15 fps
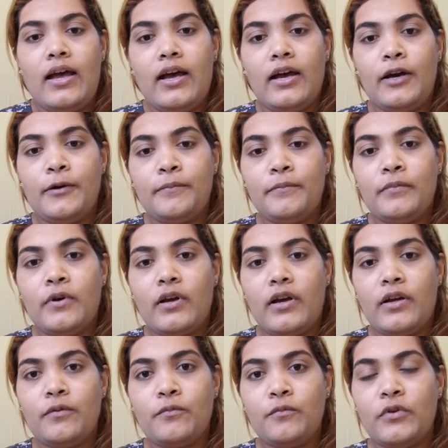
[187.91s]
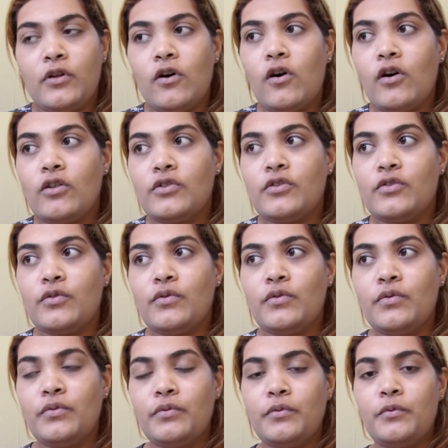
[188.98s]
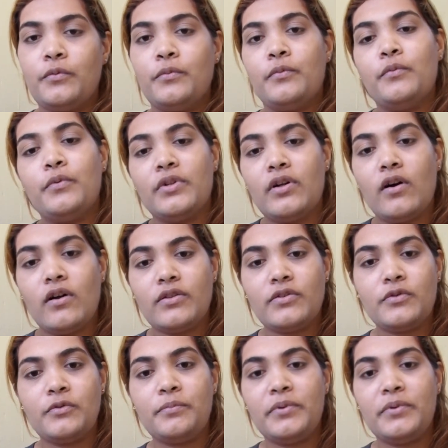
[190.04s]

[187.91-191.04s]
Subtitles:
and we'll also